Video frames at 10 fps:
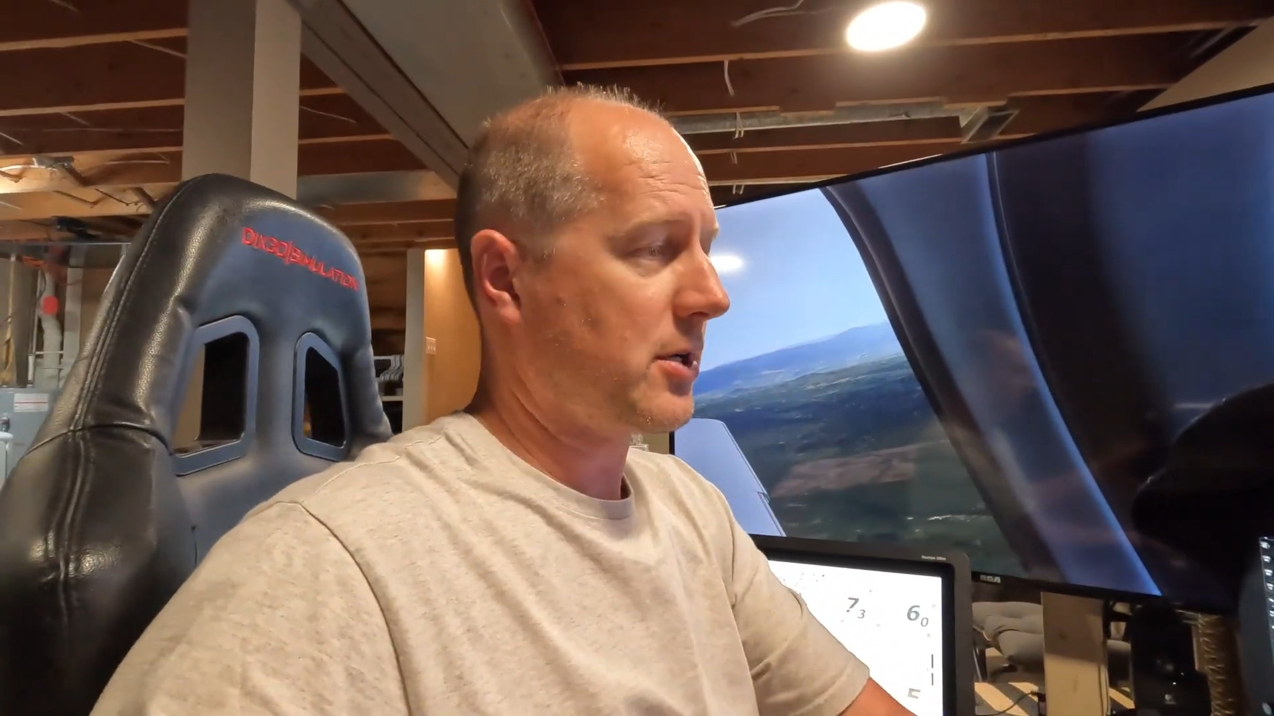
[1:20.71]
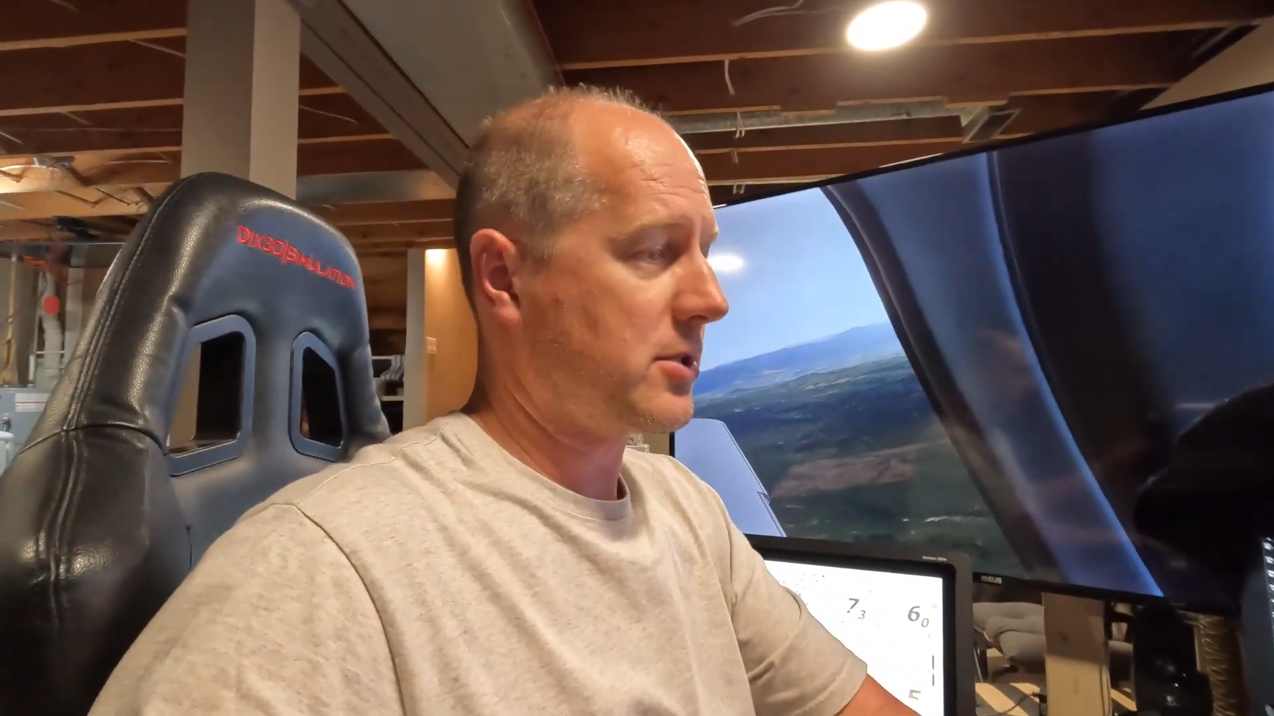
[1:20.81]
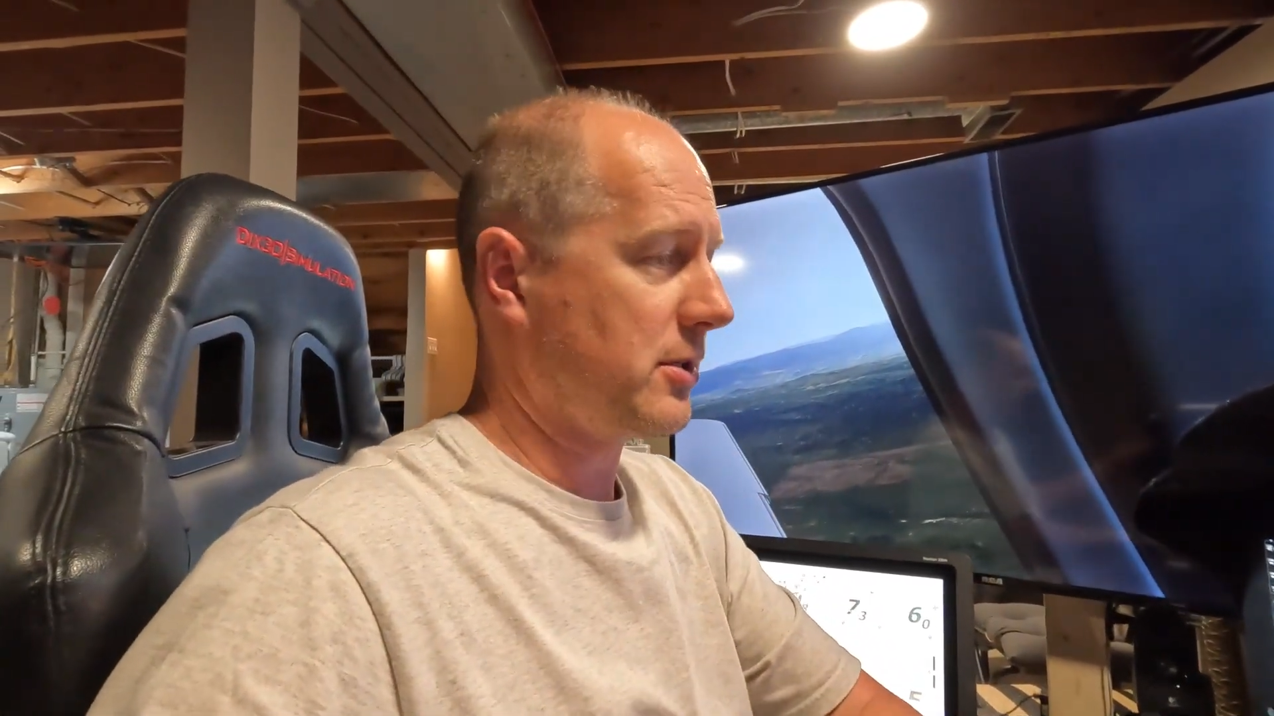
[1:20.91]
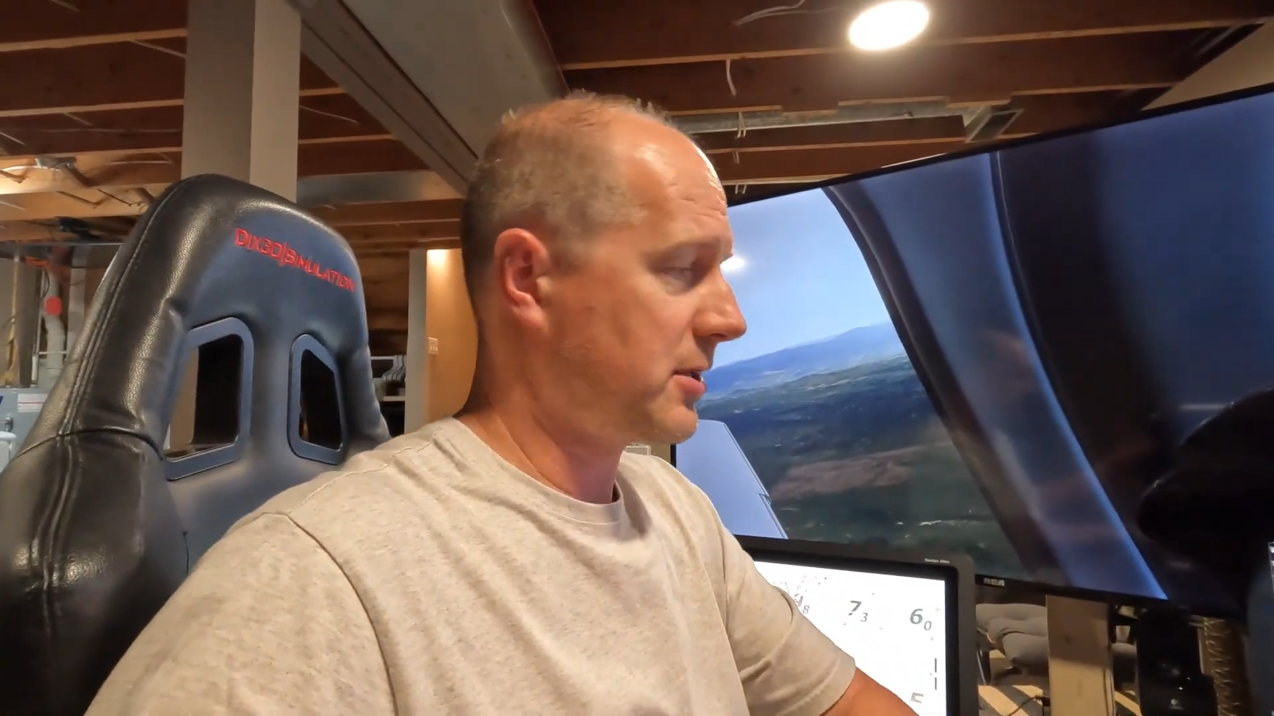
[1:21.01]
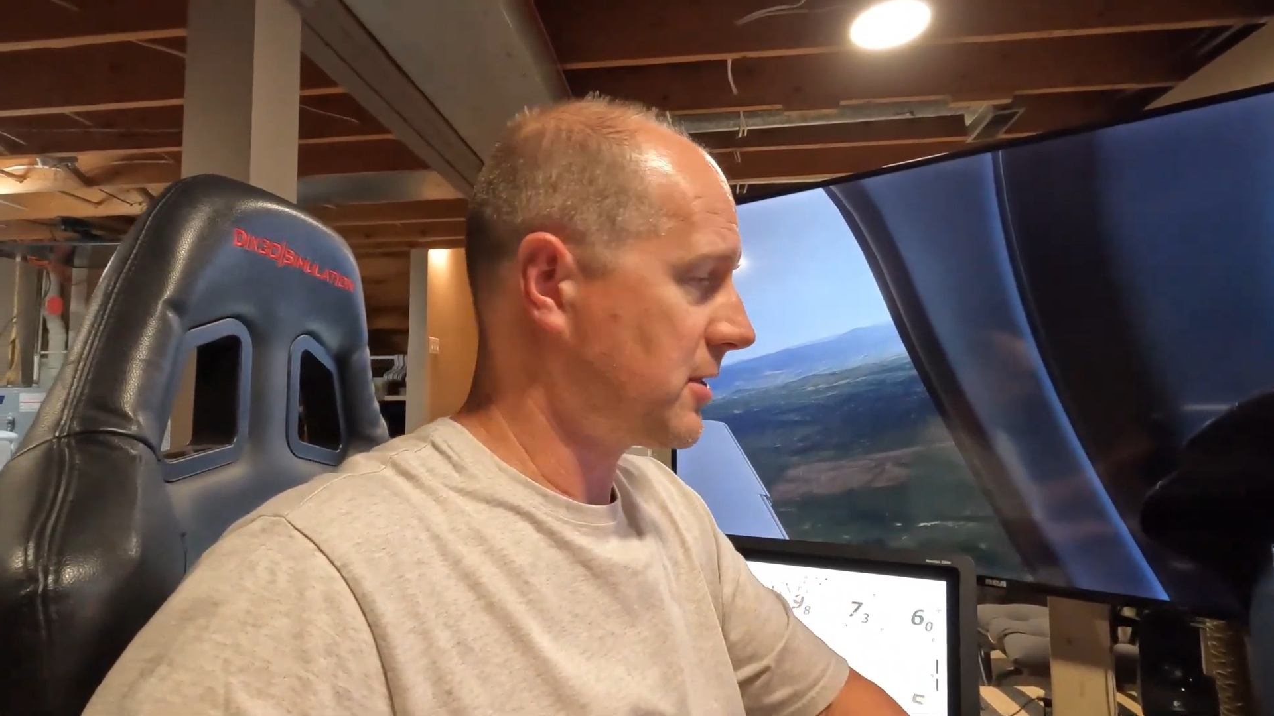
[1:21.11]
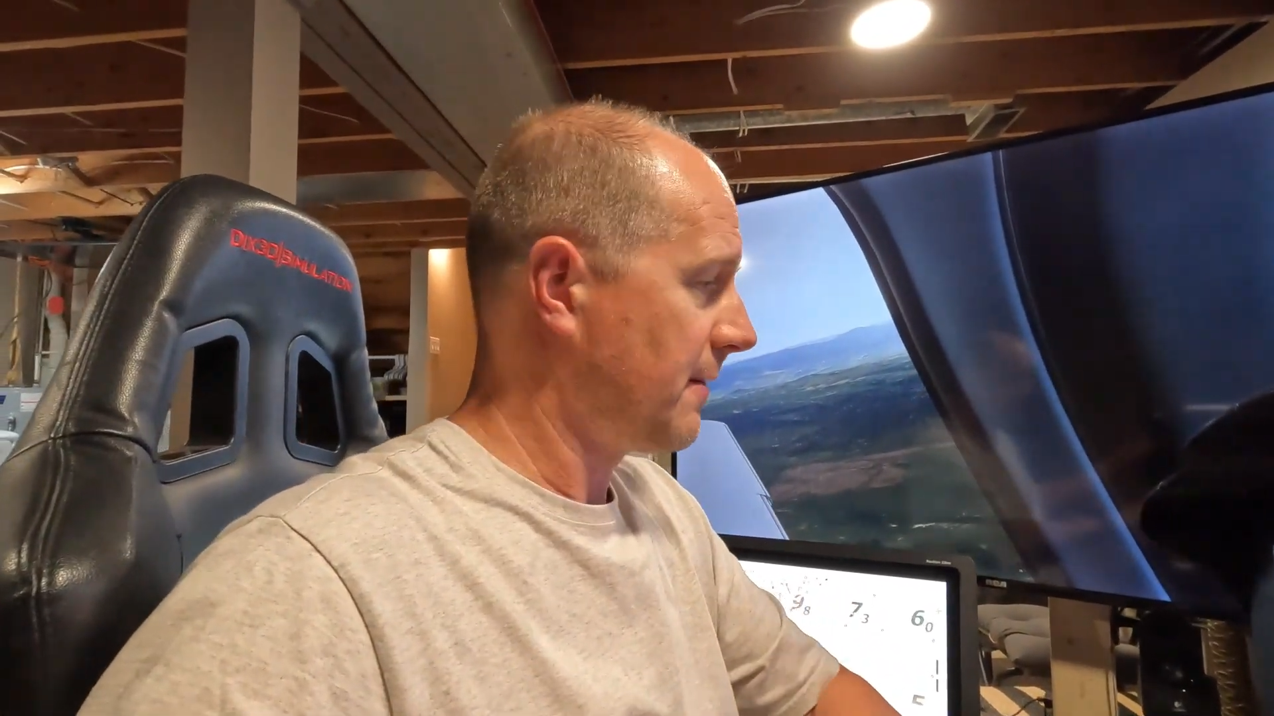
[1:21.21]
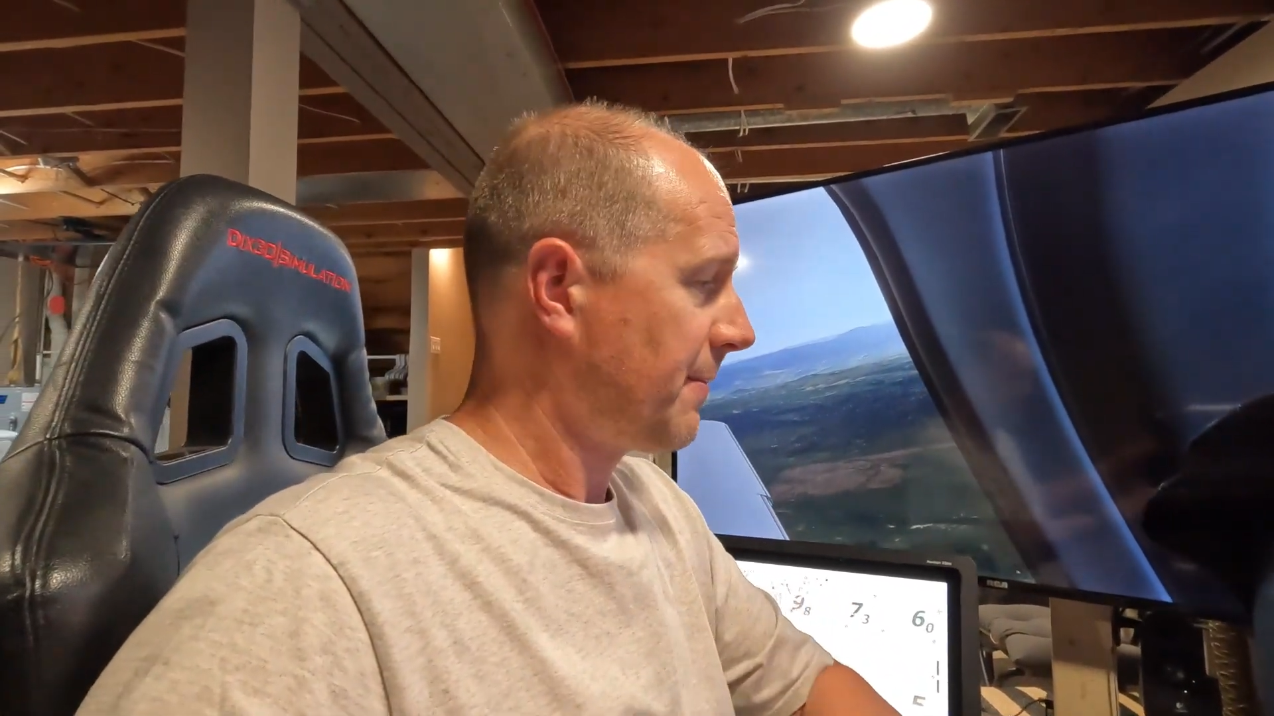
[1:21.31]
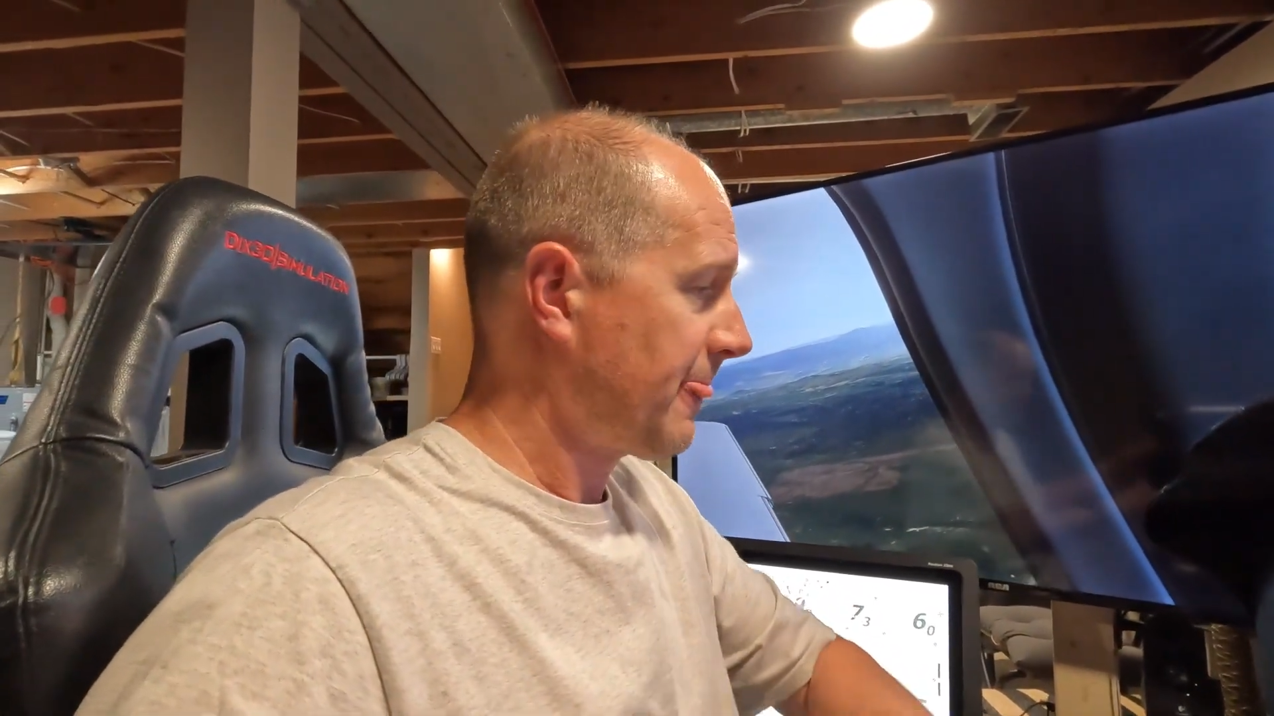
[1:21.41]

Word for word: touchscreens.